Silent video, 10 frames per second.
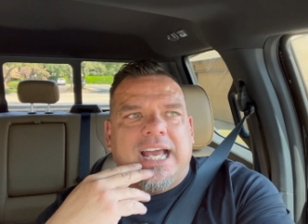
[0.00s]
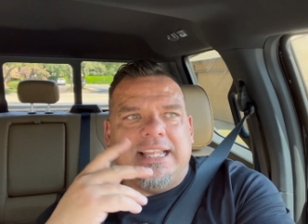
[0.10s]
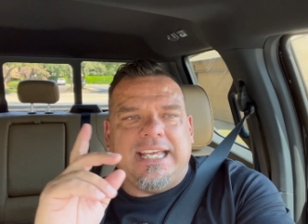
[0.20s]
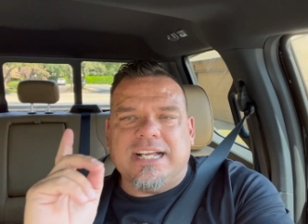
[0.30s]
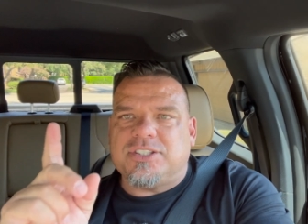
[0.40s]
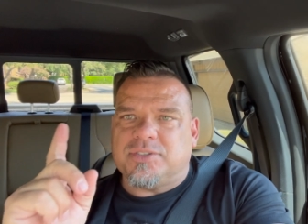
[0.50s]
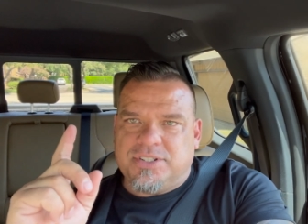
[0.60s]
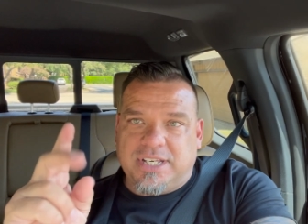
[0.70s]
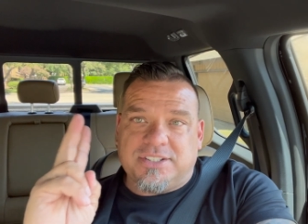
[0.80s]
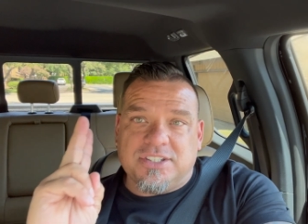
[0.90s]
And the answer
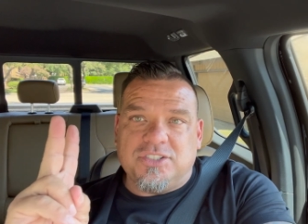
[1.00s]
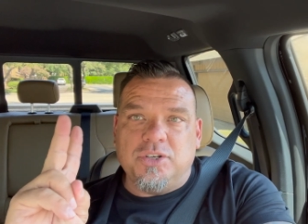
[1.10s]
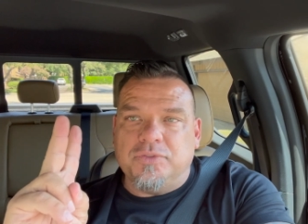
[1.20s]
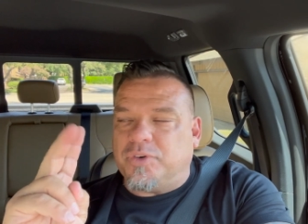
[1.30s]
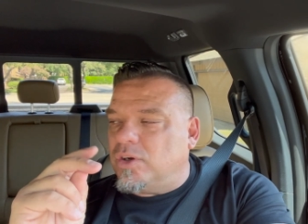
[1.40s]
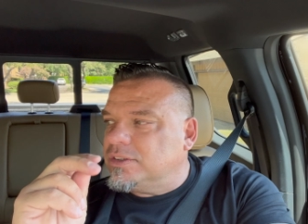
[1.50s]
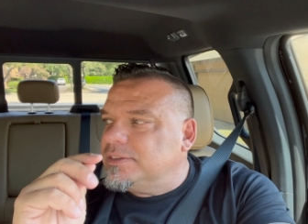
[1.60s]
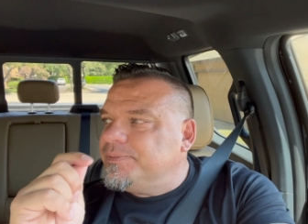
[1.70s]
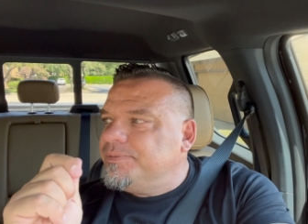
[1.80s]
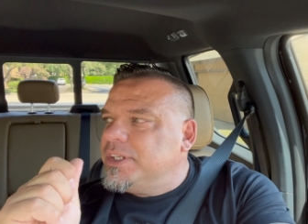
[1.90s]
is this it's twofold.
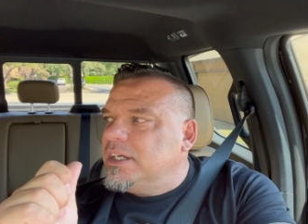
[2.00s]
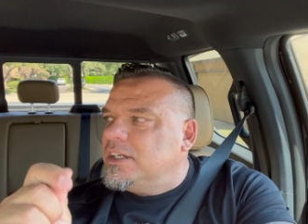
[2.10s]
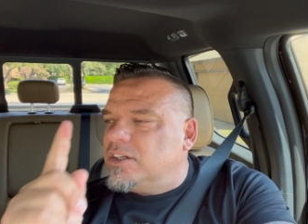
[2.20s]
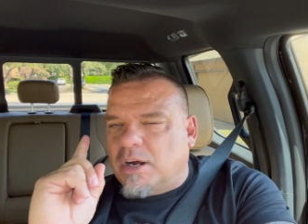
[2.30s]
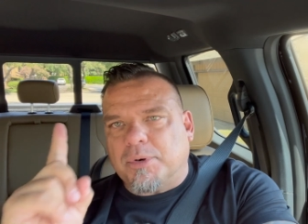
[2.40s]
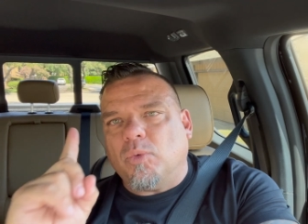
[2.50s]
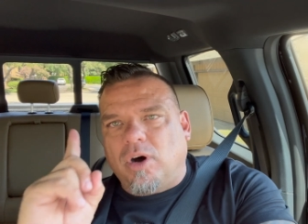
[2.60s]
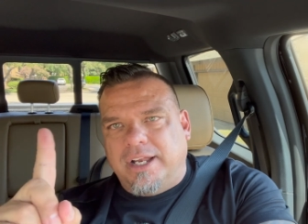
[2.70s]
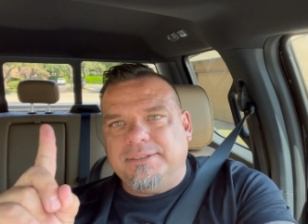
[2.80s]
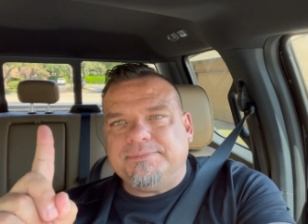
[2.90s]
Number
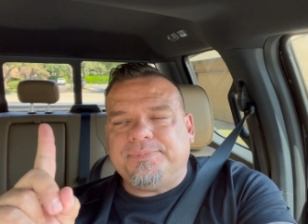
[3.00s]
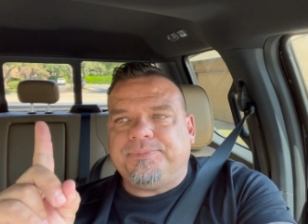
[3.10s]
one,